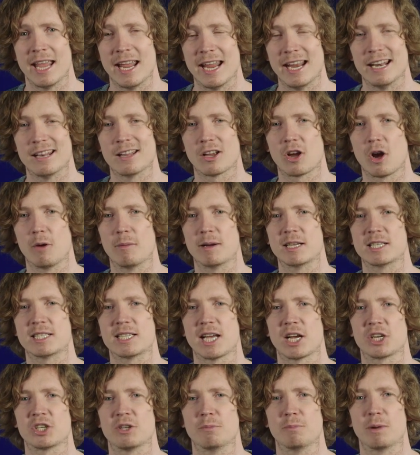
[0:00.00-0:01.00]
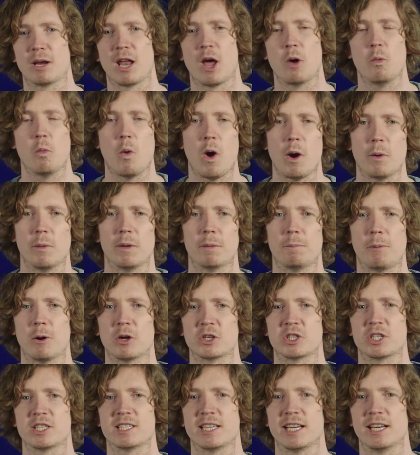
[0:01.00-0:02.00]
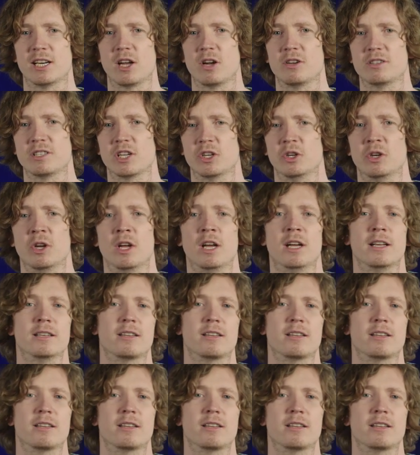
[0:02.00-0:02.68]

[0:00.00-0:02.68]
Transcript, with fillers: in the comments section below. What will Pochettino do?